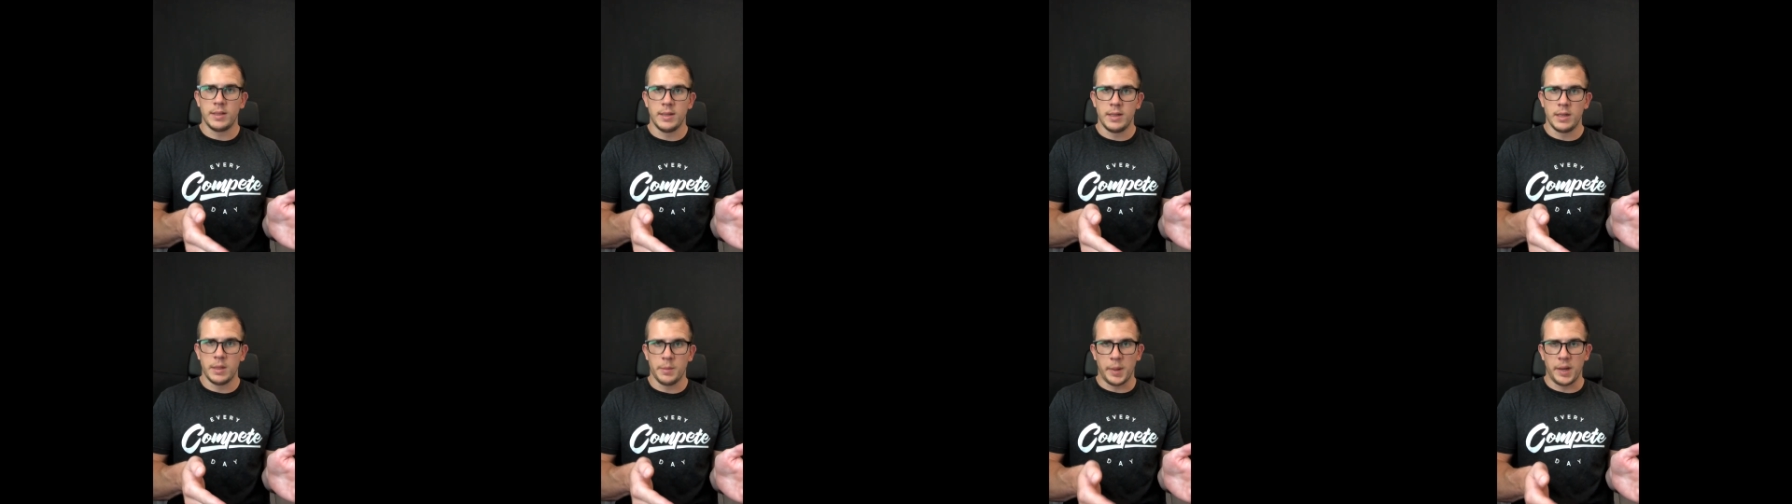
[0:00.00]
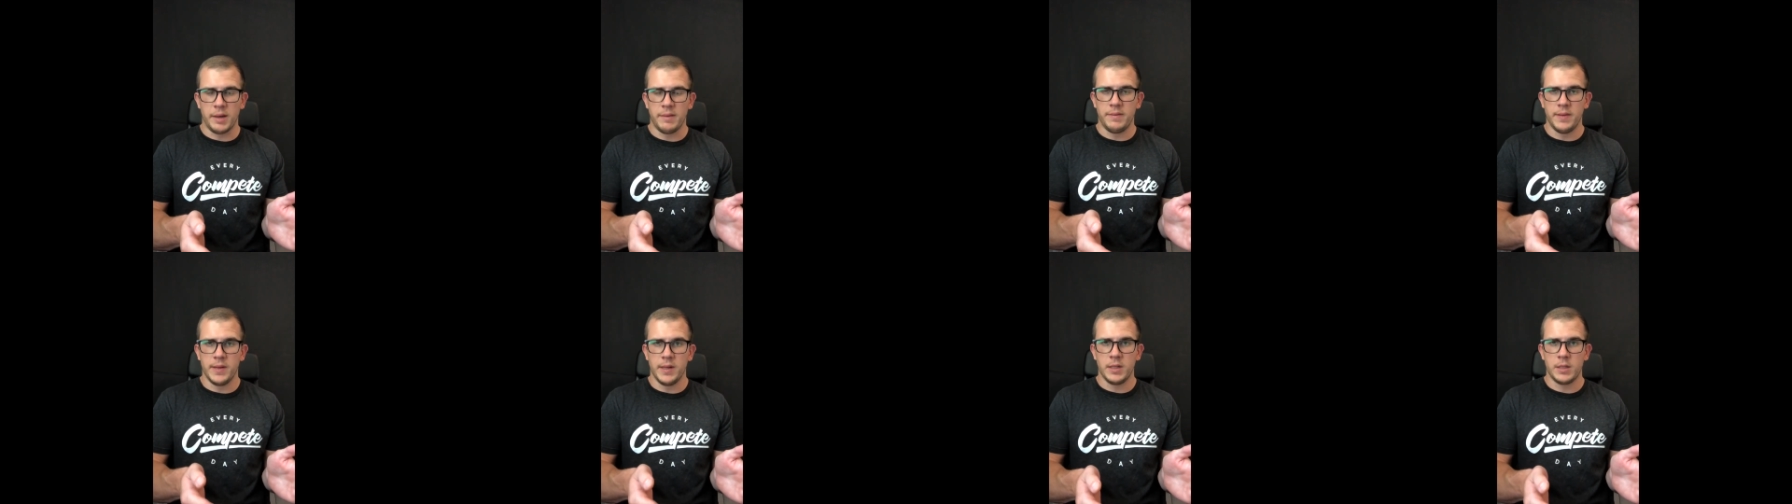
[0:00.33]
into
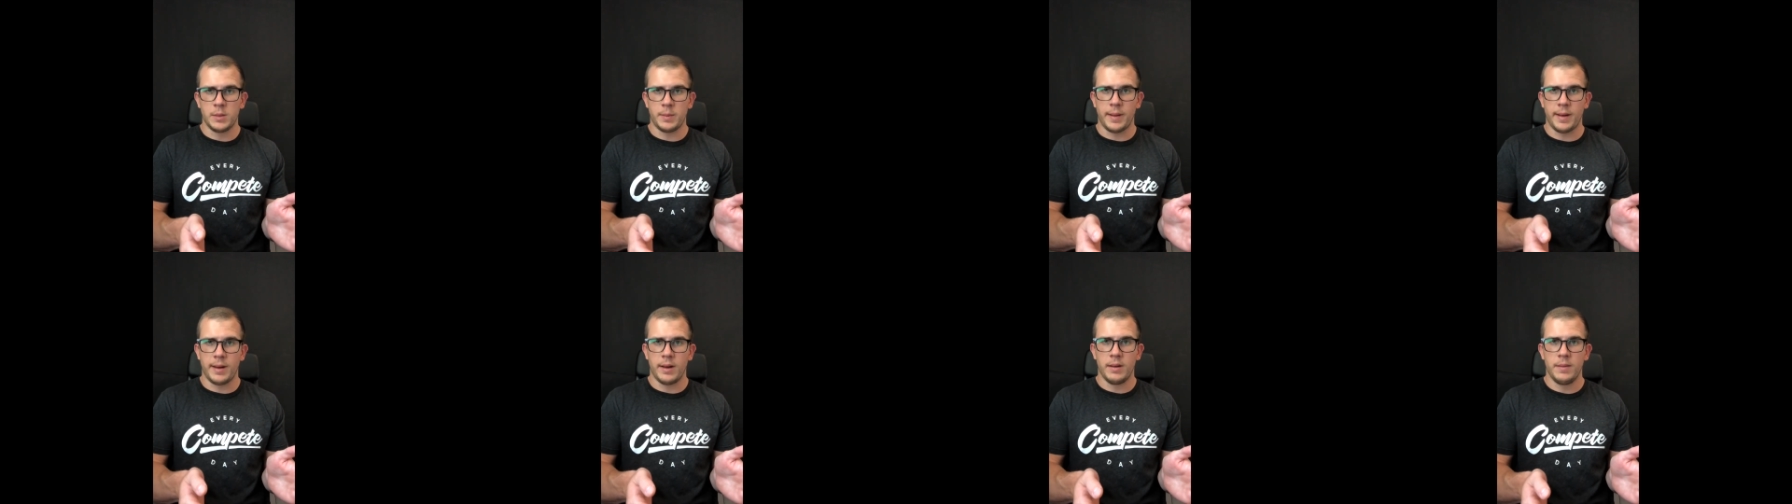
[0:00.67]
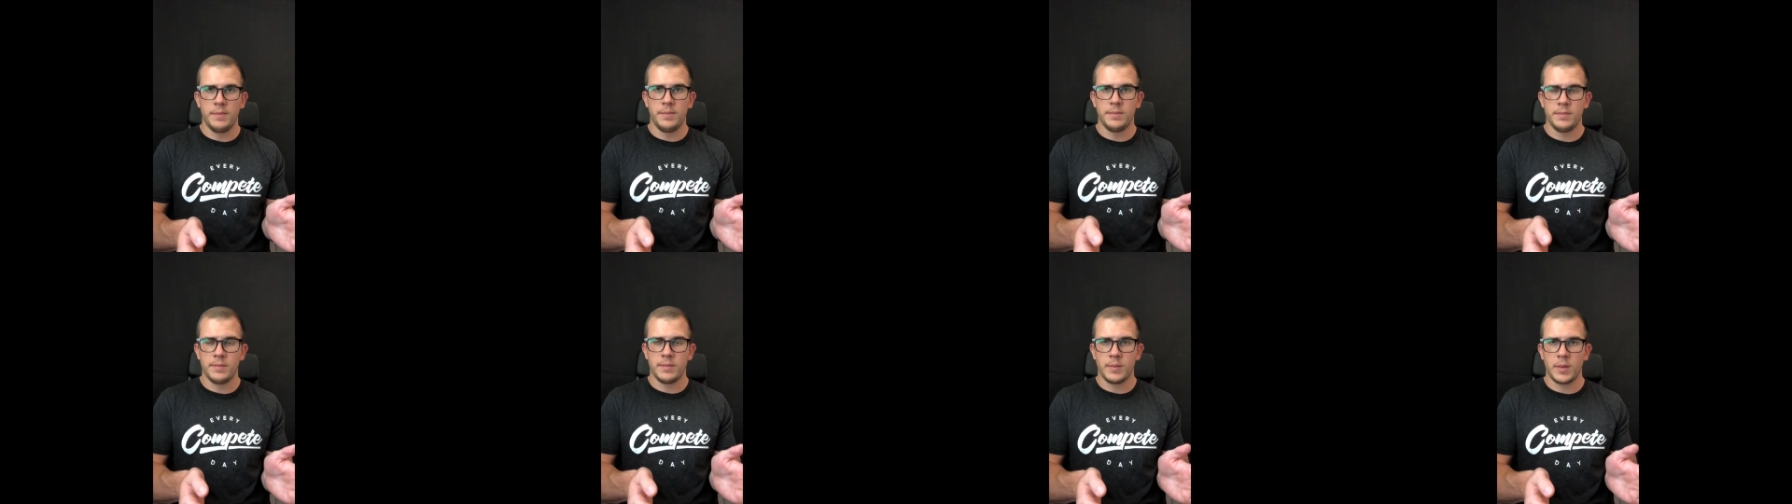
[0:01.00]

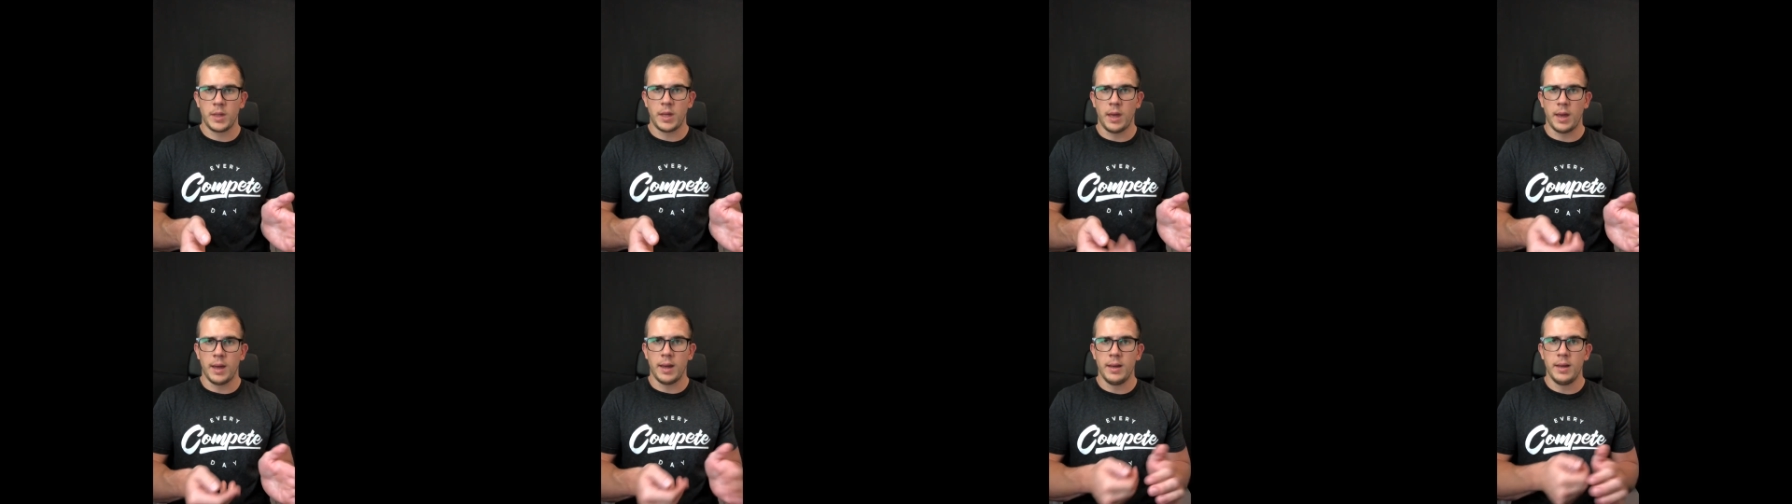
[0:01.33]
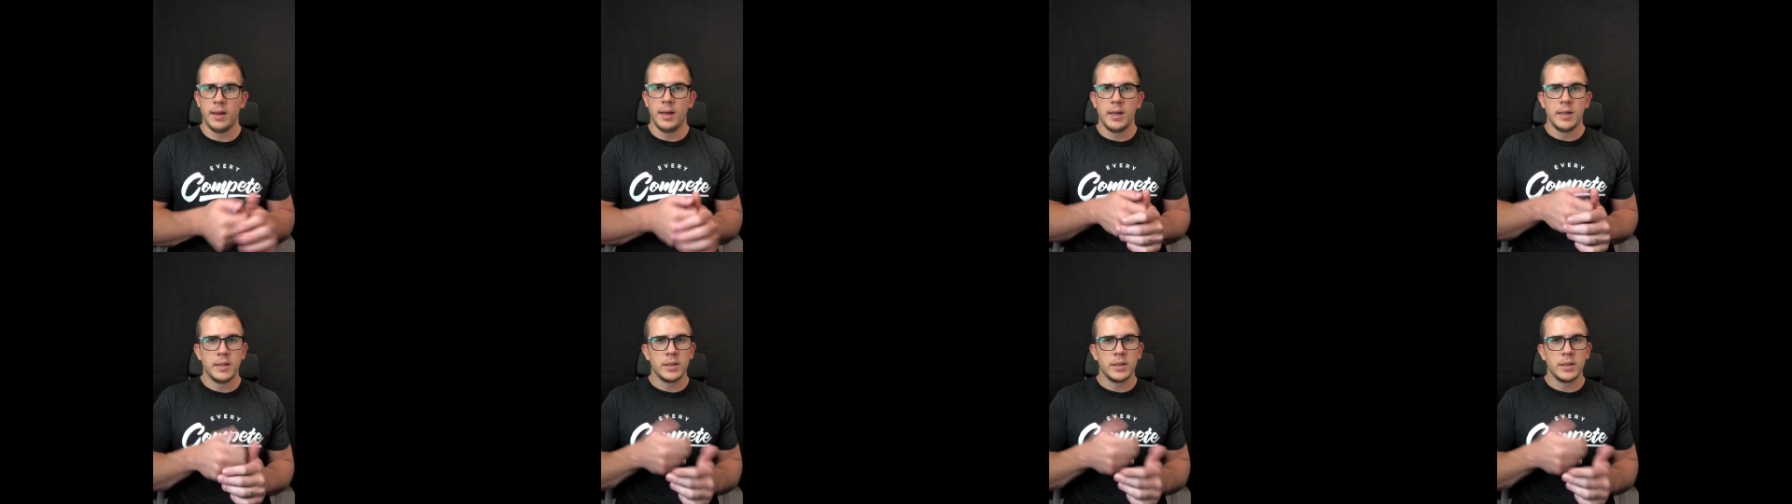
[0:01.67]
MyFitnessPal, okay?